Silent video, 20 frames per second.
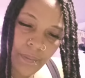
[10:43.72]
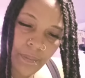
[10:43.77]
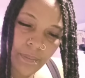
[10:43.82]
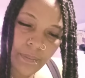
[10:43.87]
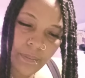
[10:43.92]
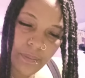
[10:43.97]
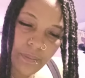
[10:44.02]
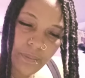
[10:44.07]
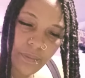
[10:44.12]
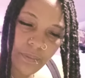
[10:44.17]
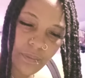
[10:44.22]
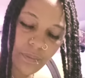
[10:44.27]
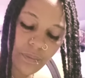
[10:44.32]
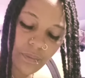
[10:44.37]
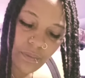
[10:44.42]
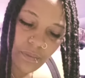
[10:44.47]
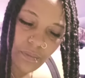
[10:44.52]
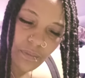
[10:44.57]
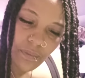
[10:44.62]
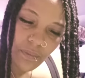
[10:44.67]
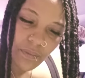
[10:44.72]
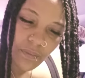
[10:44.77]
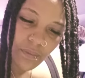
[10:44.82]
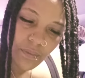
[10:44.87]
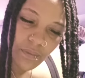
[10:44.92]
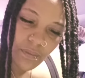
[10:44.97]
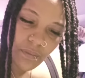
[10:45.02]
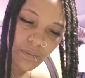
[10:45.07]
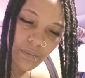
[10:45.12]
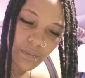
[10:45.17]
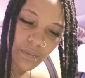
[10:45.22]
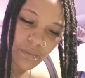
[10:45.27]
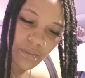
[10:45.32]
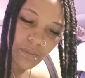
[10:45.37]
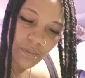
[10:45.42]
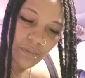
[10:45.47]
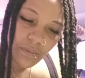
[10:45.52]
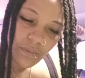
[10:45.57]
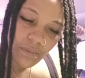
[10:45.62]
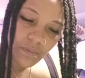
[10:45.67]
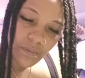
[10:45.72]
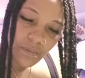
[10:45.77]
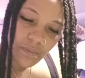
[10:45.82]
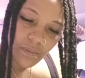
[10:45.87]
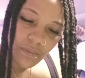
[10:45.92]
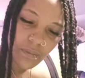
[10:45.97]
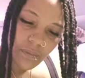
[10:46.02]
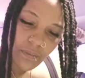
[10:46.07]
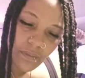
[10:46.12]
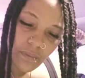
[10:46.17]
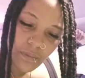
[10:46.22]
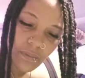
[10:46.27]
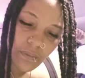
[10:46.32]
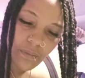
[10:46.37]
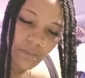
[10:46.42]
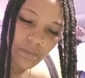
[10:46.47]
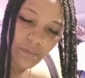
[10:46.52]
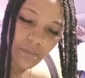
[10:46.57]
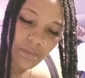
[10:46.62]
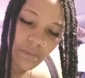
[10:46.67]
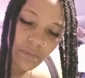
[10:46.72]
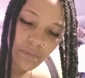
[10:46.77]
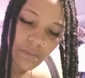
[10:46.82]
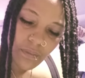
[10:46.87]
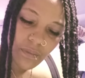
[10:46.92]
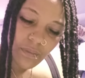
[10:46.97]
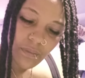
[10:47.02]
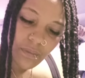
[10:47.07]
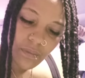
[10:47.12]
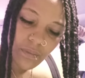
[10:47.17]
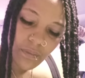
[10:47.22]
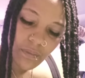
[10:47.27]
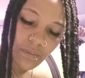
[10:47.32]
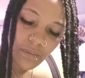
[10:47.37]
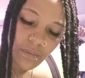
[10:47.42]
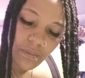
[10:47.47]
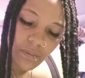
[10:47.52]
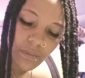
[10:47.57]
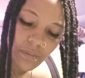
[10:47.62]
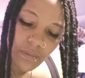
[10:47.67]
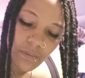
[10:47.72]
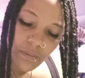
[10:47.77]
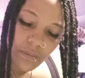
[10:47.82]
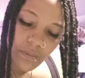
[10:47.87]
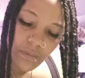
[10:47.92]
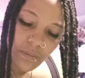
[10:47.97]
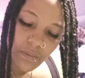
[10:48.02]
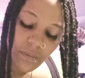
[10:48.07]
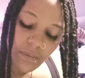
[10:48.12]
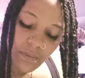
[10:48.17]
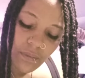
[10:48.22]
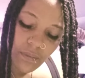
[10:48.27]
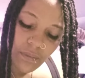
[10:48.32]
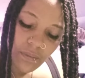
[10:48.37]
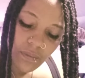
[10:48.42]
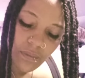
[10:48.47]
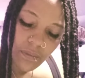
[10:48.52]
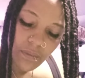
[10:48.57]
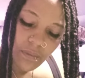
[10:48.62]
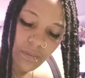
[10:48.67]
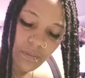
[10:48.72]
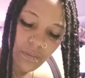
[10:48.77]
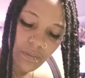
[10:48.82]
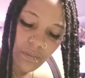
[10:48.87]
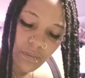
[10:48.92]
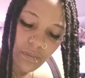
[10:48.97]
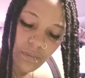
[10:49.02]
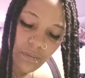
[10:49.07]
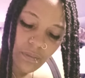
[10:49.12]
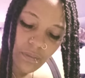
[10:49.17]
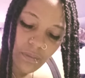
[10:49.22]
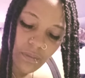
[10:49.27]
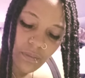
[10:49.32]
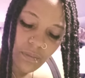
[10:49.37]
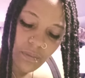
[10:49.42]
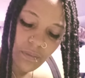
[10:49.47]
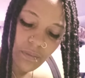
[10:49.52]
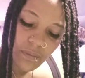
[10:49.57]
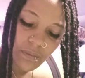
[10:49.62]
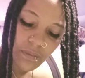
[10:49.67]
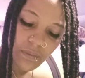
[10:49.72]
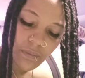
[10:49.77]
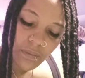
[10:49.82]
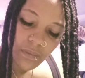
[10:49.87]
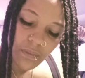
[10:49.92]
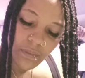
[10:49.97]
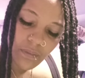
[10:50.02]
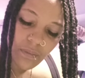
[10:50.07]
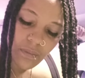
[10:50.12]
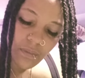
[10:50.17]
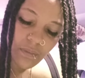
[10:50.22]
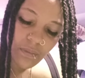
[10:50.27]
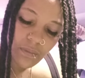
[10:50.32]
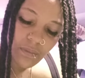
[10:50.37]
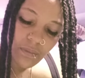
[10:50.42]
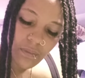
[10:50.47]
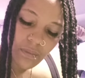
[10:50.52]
(no one is talking)